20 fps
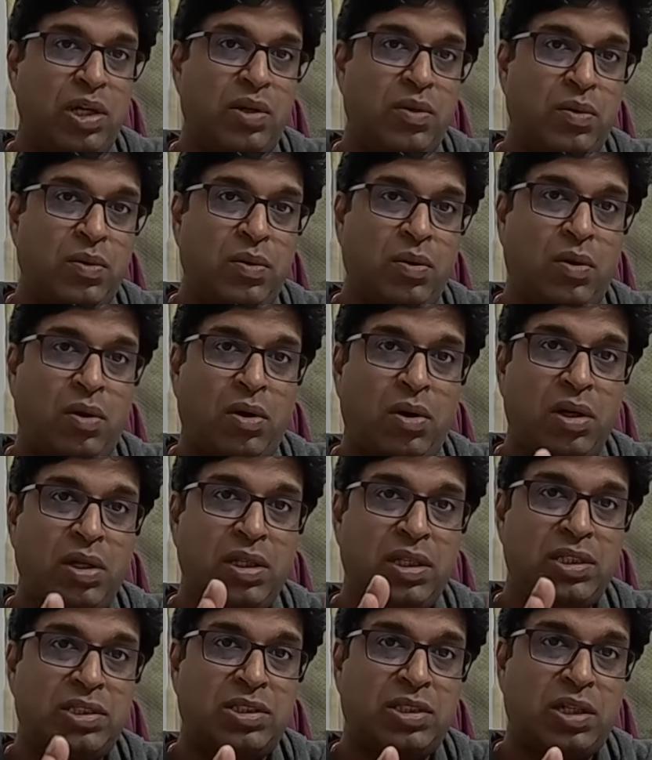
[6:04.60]
you,
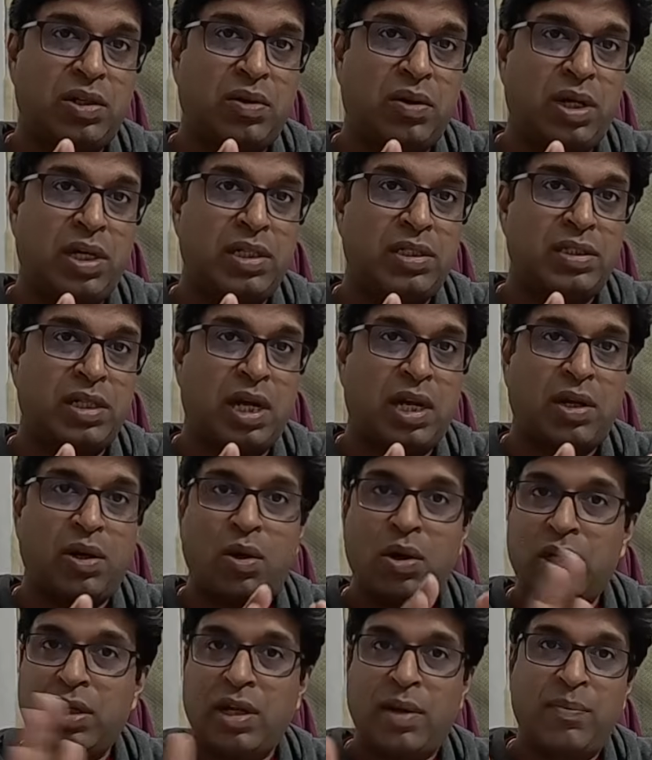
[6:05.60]
all these steroids are
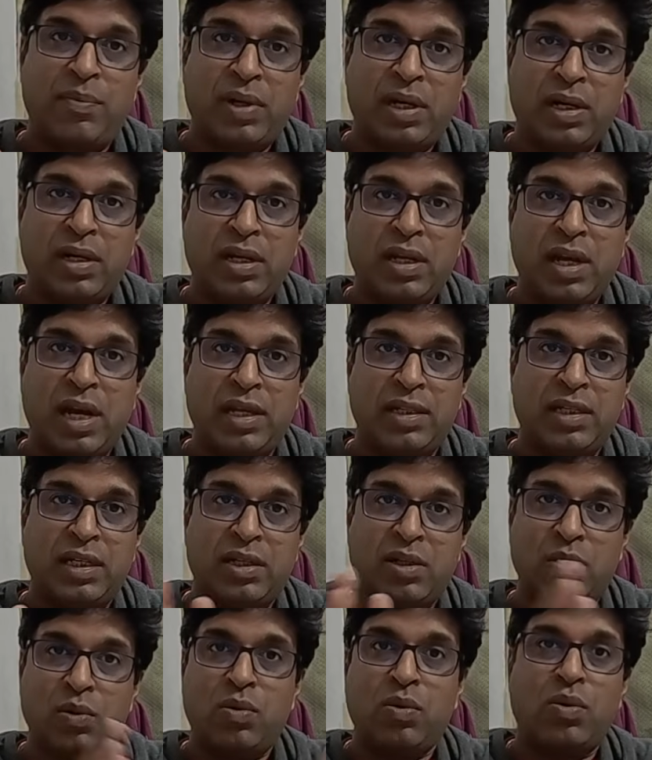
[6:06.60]
not completely
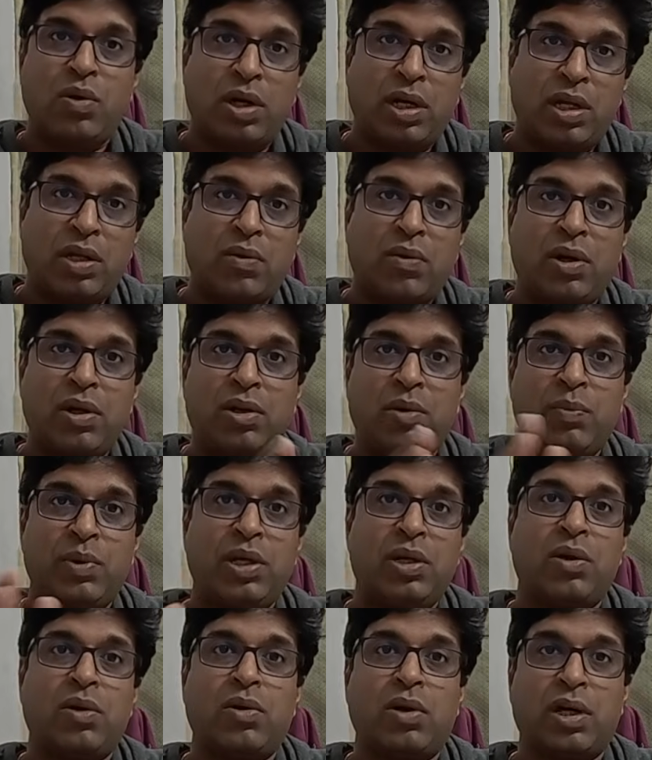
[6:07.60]
either glucocorticoid or
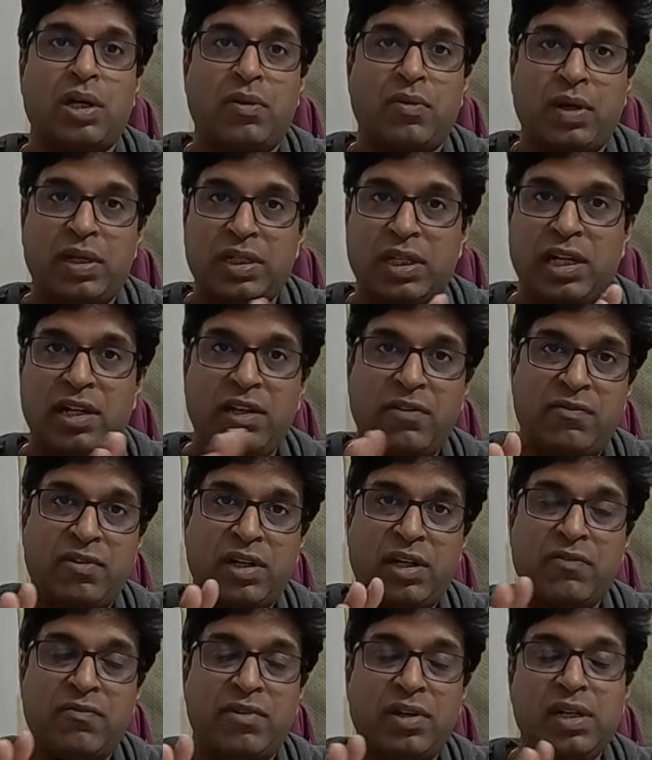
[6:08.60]
mineralocorticoid. They have
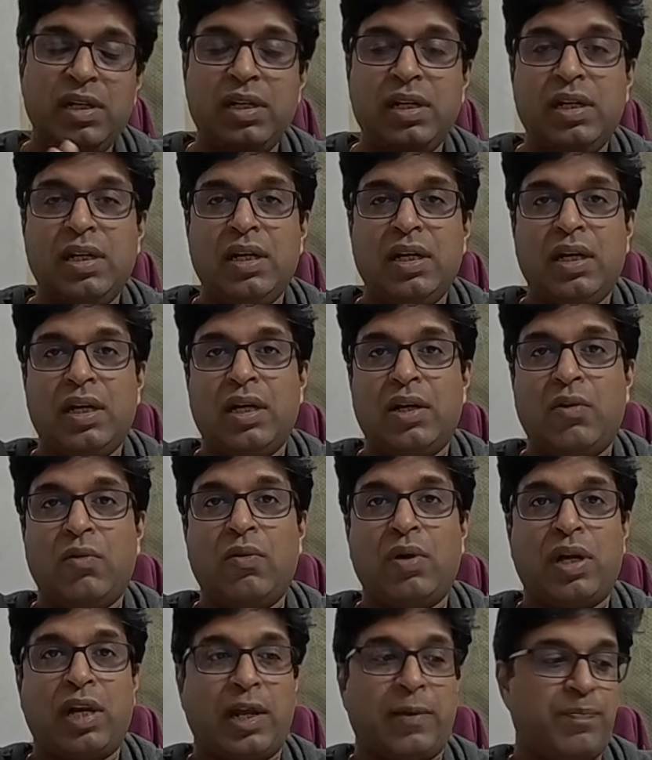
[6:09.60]
different
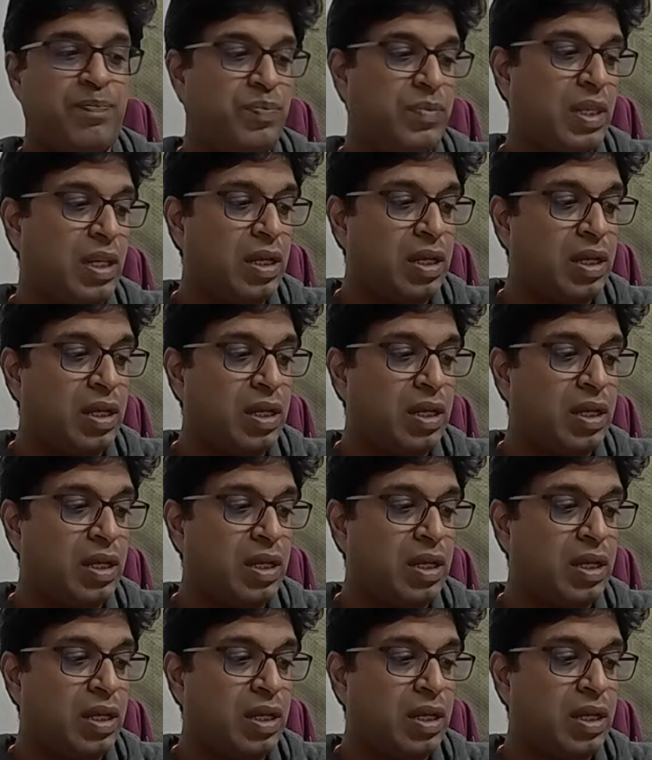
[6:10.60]
overlap.